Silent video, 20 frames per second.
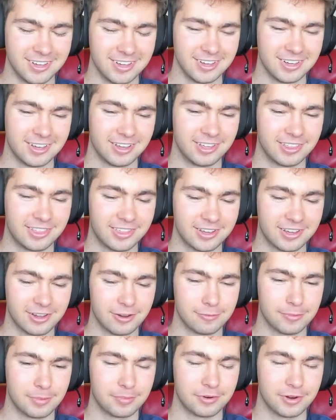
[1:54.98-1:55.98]
I think I
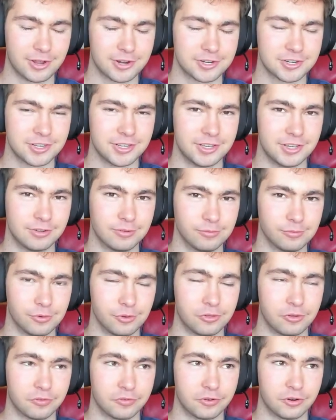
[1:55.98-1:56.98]
remember actually
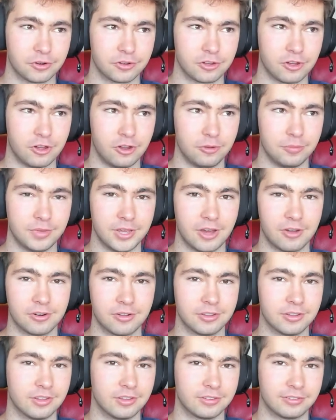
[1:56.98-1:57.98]
Rutherford called me out
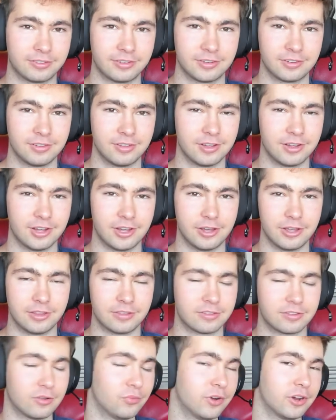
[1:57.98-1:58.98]
on this in
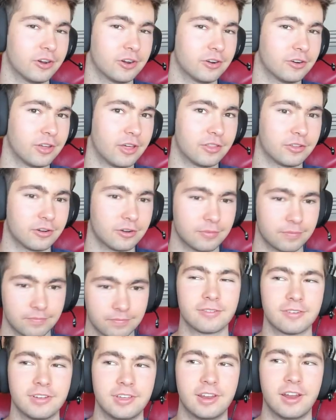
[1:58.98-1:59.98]
some way or another.
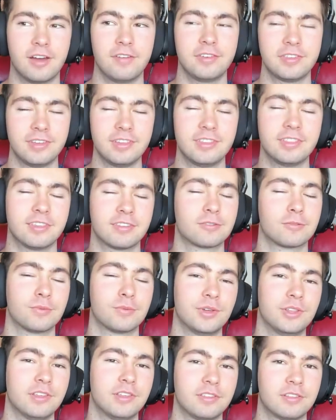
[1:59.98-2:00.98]
And obviously this
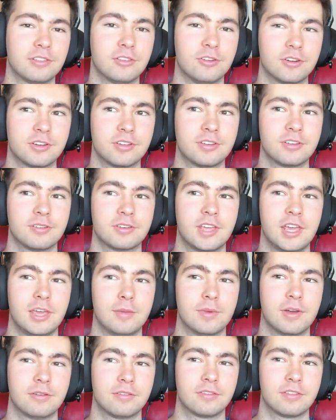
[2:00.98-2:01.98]
surrealist look came
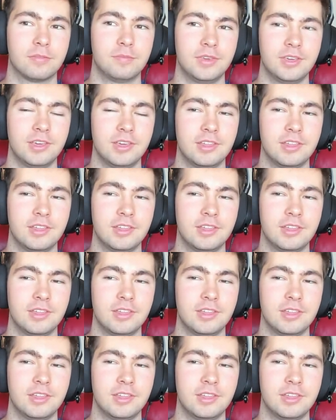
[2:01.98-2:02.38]
out to be